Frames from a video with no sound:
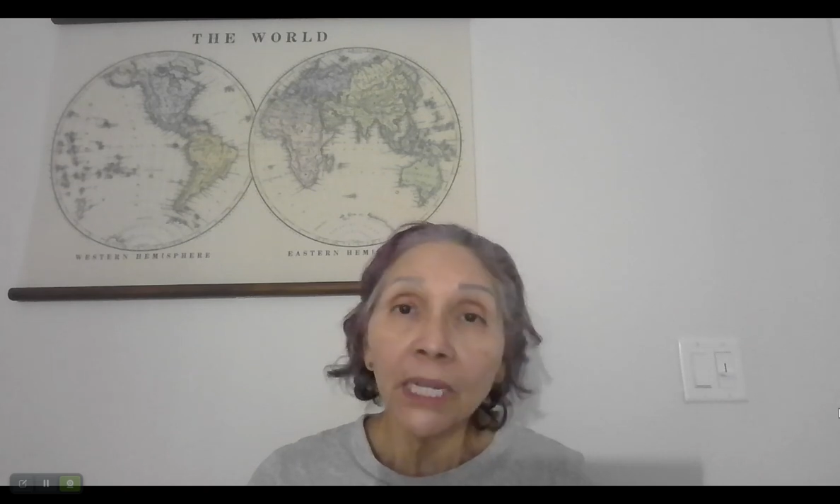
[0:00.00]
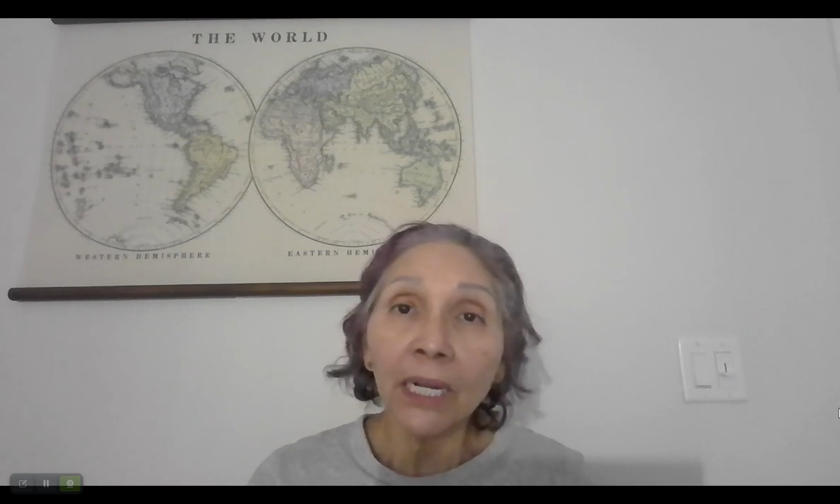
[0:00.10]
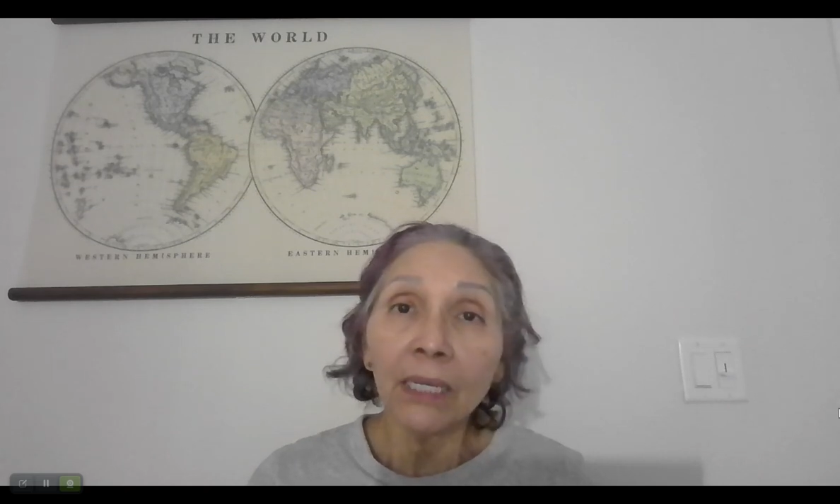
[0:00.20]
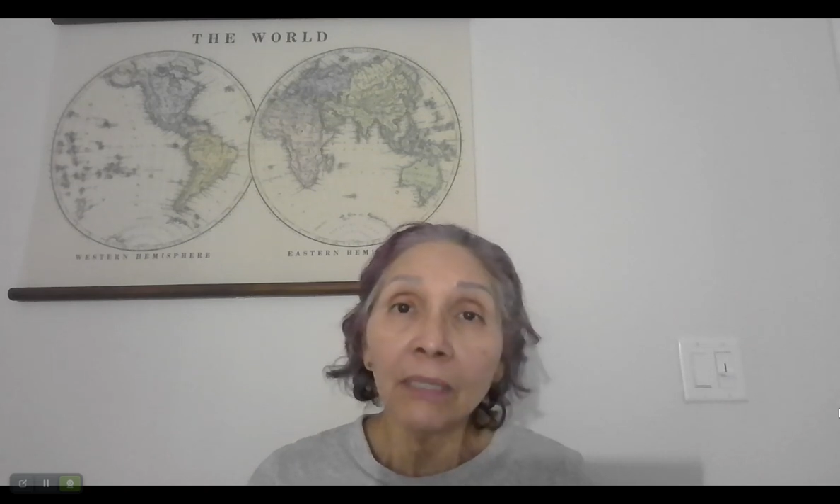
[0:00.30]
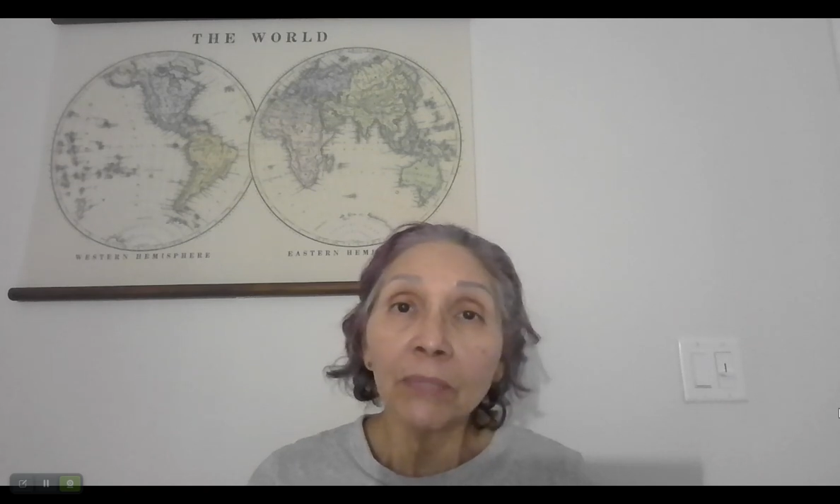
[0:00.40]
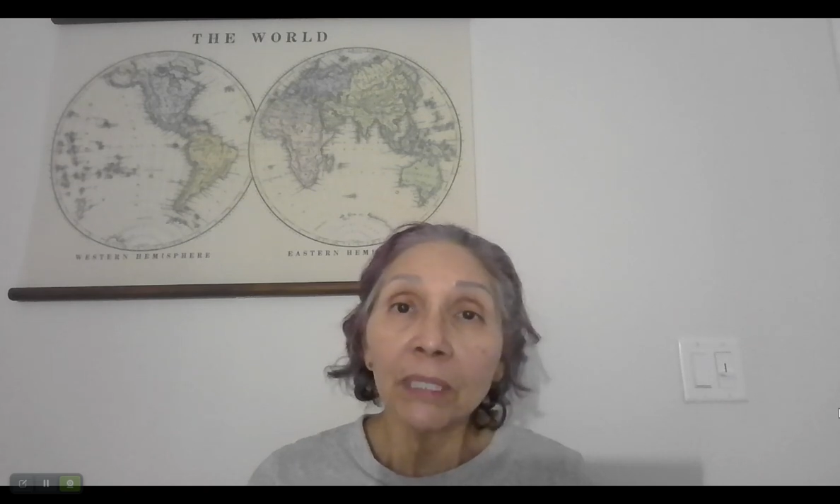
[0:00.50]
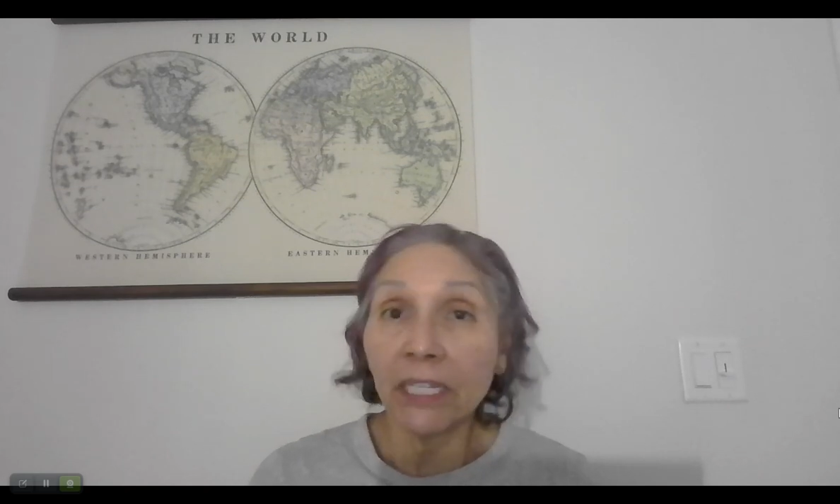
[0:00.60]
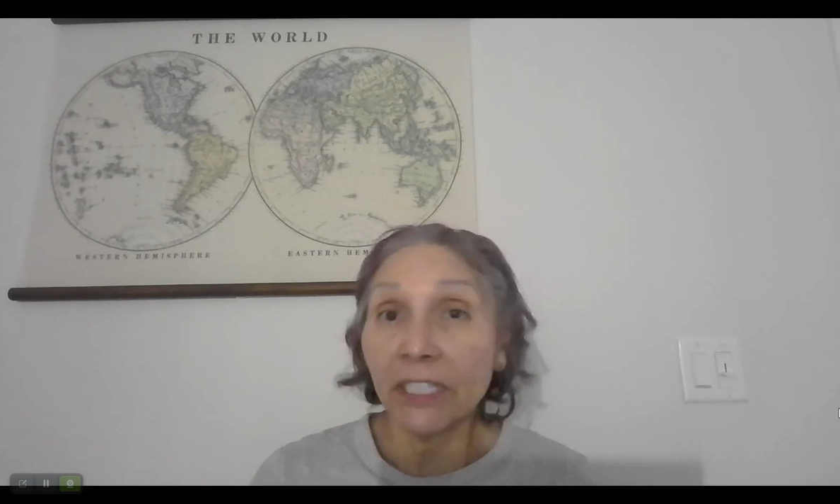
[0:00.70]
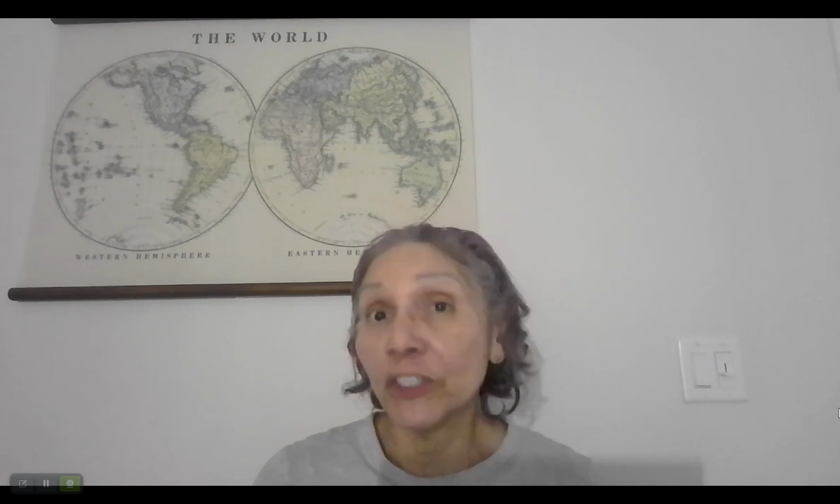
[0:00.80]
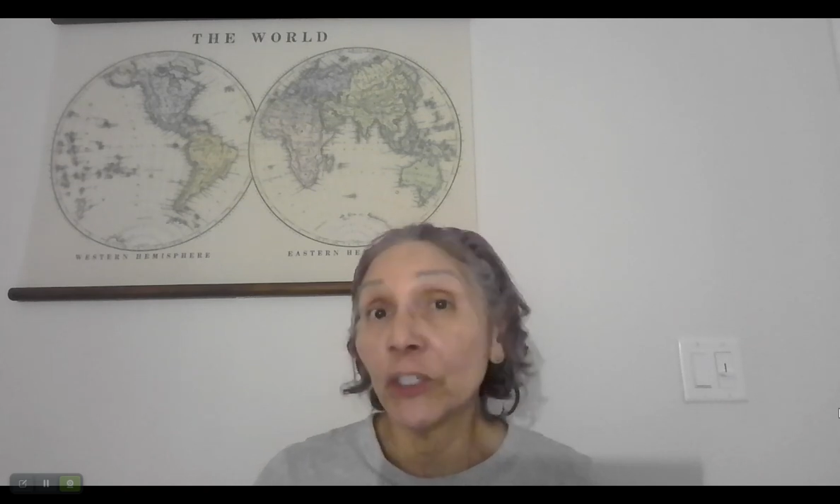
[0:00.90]
uh,
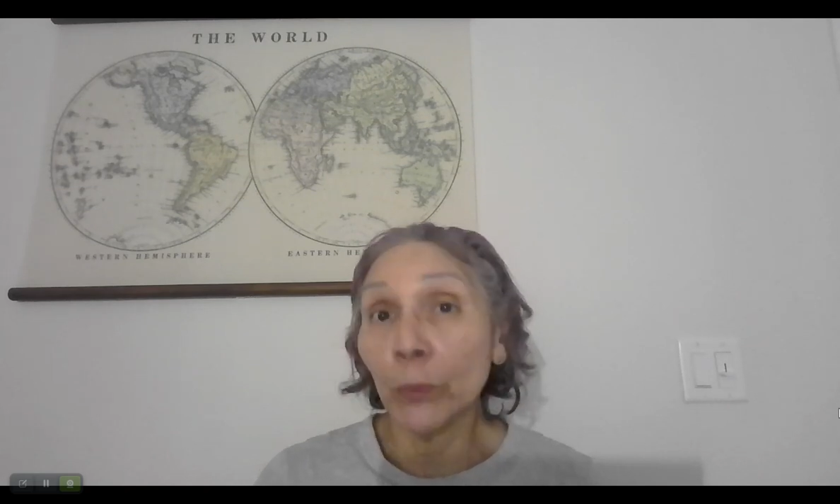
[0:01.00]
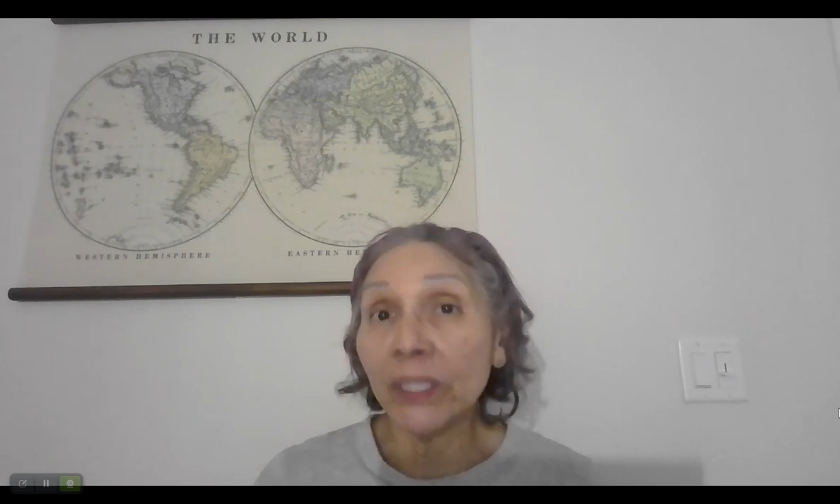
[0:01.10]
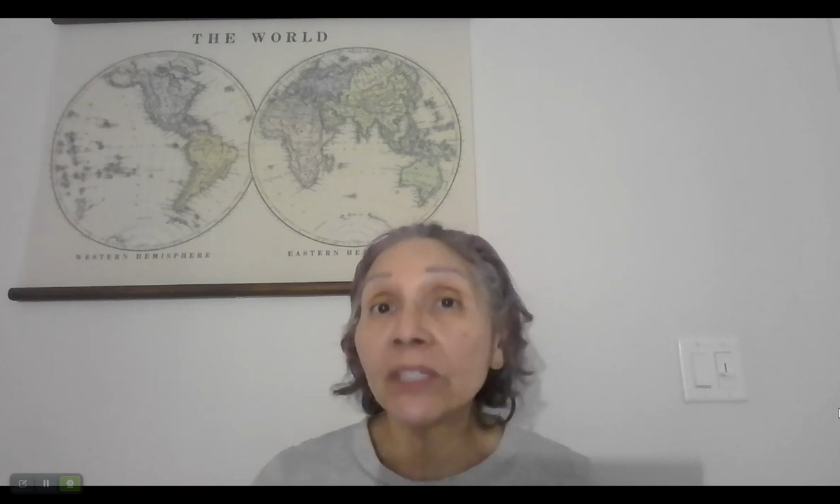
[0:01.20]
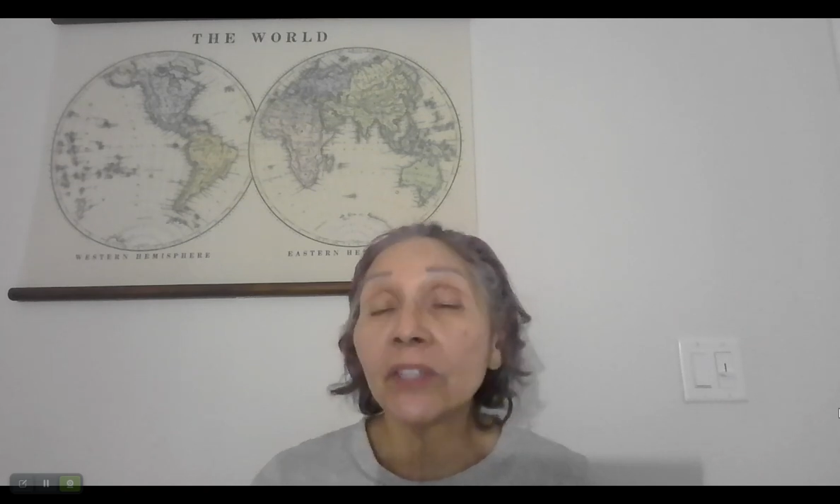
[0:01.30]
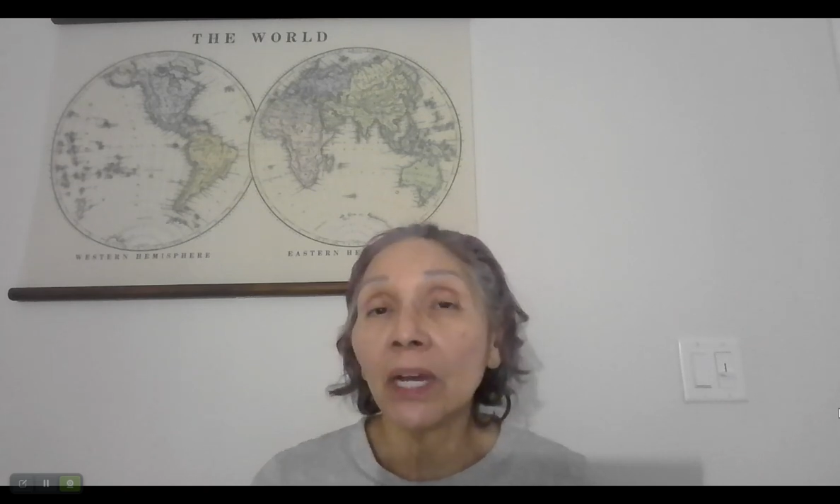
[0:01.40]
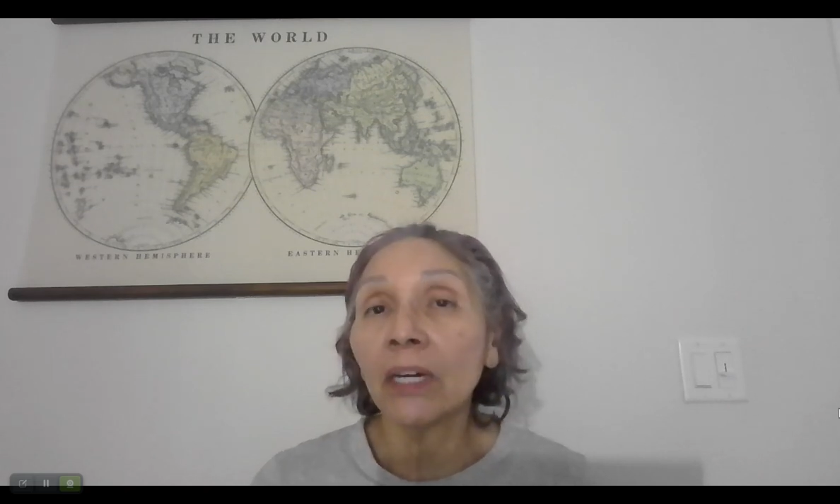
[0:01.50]
a series